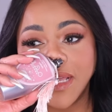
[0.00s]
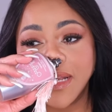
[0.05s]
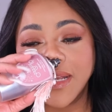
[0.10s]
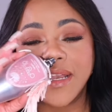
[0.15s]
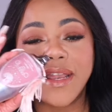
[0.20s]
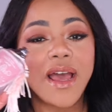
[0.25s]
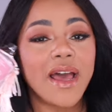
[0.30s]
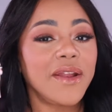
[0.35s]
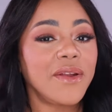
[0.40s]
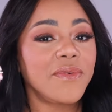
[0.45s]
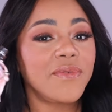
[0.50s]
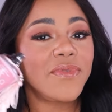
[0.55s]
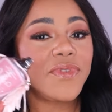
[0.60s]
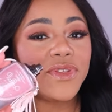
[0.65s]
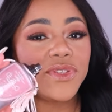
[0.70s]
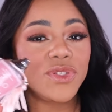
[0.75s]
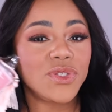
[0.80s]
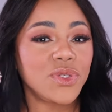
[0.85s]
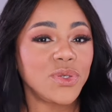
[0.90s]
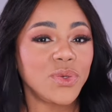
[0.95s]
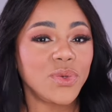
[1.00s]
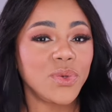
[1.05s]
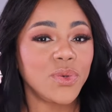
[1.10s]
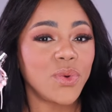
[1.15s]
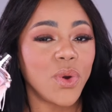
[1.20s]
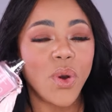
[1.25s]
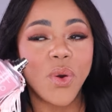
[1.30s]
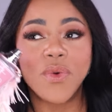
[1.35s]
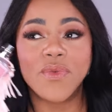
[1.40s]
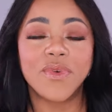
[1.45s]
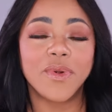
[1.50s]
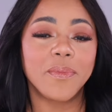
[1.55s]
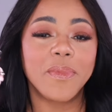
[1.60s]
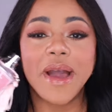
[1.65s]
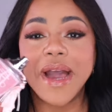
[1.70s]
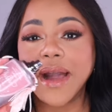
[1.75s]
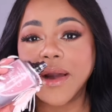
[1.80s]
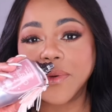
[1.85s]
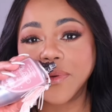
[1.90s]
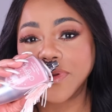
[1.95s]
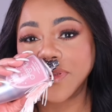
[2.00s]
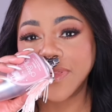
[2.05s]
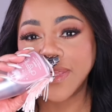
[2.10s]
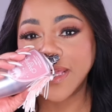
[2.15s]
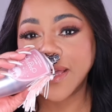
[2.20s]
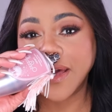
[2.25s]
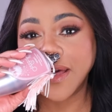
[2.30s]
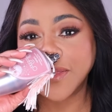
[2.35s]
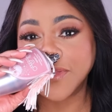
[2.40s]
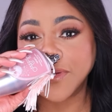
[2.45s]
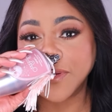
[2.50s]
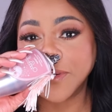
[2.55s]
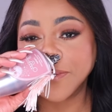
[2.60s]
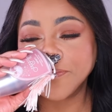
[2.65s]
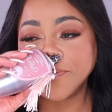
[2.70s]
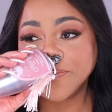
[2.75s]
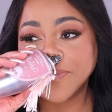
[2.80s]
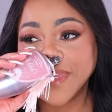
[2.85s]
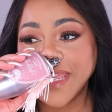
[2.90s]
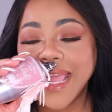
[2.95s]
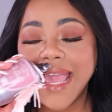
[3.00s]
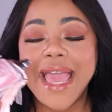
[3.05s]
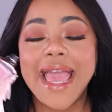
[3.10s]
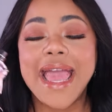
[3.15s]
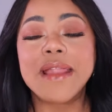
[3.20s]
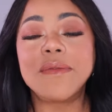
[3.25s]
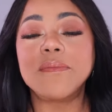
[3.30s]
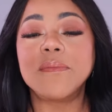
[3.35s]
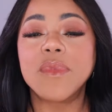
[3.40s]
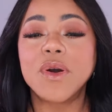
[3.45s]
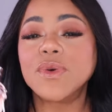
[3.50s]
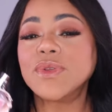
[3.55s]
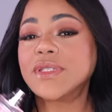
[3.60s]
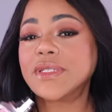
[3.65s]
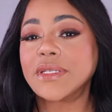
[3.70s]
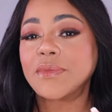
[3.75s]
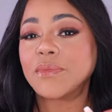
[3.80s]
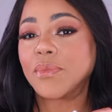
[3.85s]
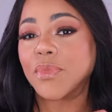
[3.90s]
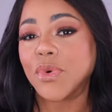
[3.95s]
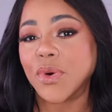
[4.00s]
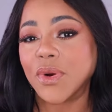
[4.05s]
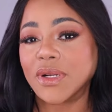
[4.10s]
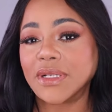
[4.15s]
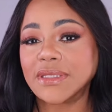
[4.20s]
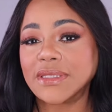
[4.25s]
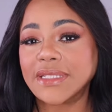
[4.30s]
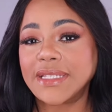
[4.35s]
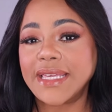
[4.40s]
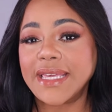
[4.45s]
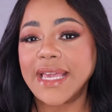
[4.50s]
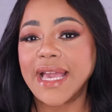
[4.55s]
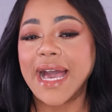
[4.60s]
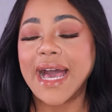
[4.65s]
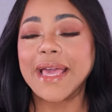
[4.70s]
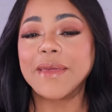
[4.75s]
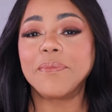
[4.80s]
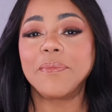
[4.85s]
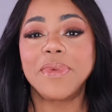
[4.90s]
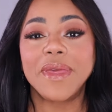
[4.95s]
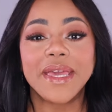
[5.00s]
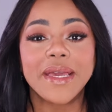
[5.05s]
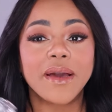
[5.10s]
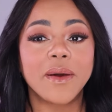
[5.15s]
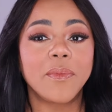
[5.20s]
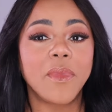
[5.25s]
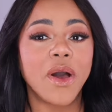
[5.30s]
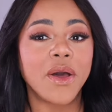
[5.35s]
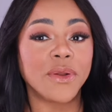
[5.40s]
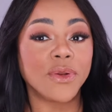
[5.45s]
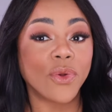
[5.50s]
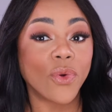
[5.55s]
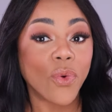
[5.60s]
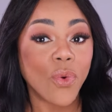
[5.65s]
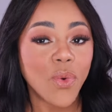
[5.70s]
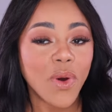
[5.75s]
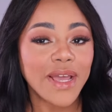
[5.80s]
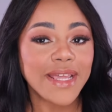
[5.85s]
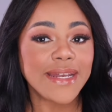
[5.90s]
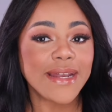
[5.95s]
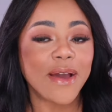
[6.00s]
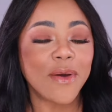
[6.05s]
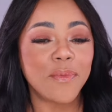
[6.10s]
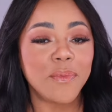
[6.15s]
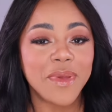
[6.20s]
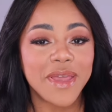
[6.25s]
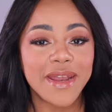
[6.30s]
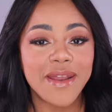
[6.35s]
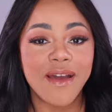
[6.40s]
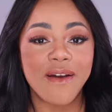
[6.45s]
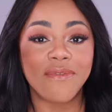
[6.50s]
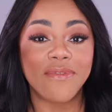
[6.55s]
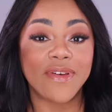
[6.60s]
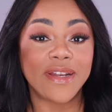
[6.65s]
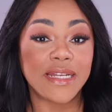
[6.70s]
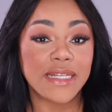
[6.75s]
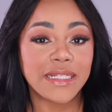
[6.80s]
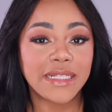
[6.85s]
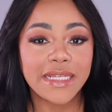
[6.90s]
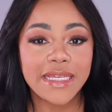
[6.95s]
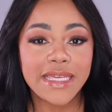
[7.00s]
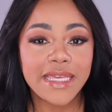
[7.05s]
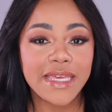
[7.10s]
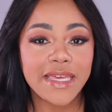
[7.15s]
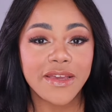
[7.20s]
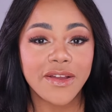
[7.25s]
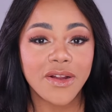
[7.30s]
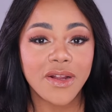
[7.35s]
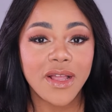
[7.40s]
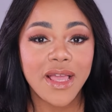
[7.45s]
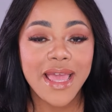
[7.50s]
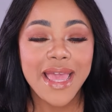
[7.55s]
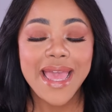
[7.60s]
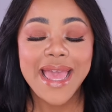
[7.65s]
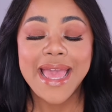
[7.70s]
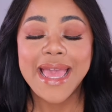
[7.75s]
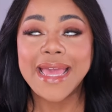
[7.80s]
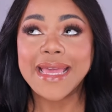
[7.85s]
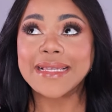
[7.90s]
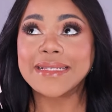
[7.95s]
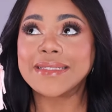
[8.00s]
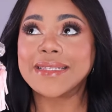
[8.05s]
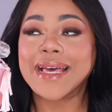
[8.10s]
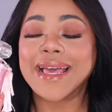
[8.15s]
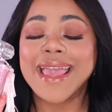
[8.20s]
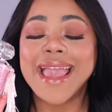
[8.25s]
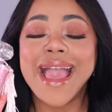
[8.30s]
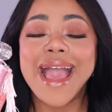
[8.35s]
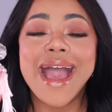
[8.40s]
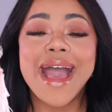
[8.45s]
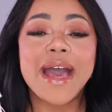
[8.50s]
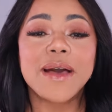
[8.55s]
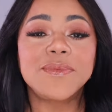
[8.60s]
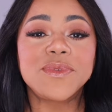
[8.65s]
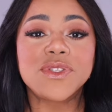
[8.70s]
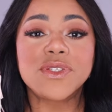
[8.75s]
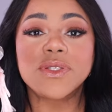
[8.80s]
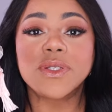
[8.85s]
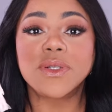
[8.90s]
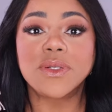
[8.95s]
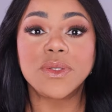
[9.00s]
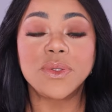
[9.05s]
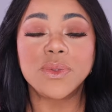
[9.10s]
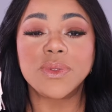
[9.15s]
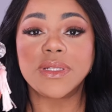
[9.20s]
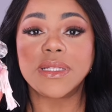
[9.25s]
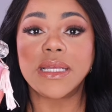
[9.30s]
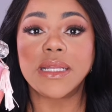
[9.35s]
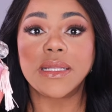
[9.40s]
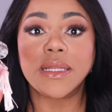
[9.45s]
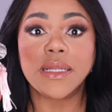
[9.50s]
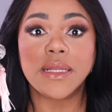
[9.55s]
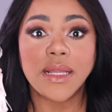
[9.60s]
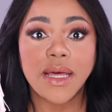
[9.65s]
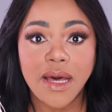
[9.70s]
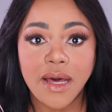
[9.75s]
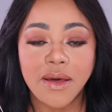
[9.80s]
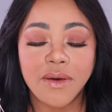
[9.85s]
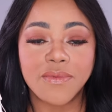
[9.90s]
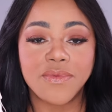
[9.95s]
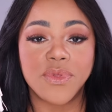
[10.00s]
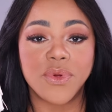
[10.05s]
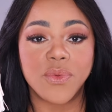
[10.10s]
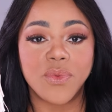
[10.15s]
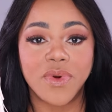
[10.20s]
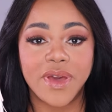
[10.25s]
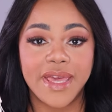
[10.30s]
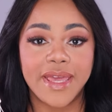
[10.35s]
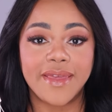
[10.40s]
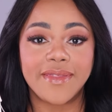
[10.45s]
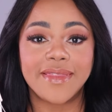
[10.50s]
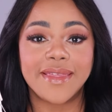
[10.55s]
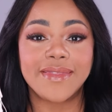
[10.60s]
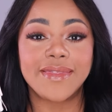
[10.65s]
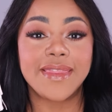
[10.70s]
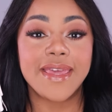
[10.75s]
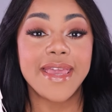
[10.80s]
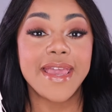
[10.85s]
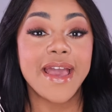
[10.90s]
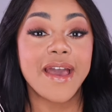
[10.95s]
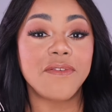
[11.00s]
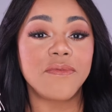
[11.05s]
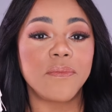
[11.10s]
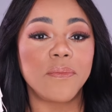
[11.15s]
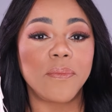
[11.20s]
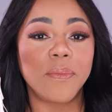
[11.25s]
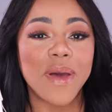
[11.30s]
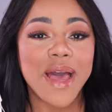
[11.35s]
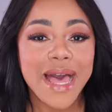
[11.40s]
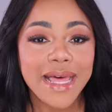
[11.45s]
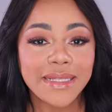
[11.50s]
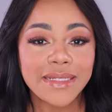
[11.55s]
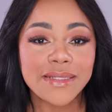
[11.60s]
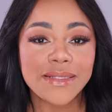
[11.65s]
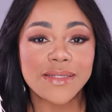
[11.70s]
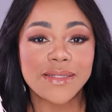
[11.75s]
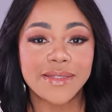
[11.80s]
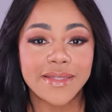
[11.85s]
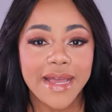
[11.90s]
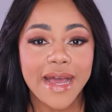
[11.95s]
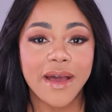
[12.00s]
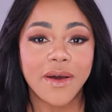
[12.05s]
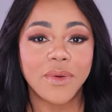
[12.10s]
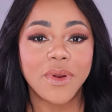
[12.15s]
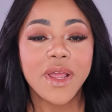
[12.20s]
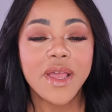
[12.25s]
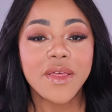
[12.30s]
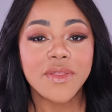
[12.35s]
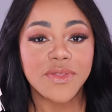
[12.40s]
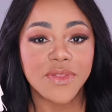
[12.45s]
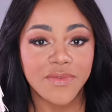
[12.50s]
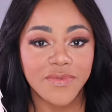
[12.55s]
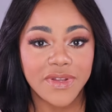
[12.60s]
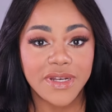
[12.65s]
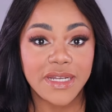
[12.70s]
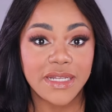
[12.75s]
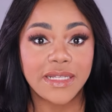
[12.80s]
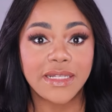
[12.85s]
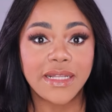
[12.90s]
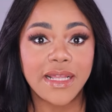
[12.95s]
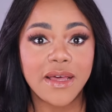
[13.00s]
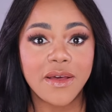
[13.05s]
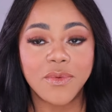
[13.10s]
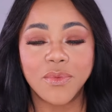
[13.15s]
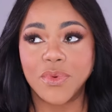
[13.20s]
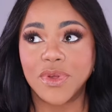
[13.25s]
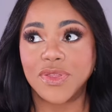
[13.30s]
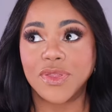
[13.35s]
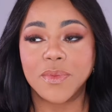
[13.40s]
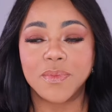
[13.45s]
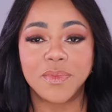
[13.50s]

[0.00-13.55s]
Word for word: None of the two overpower the other. And most importantly, I pick up on quite a bit of vanilla here, and I absolutely love the way that they have balanced out the vanilla with the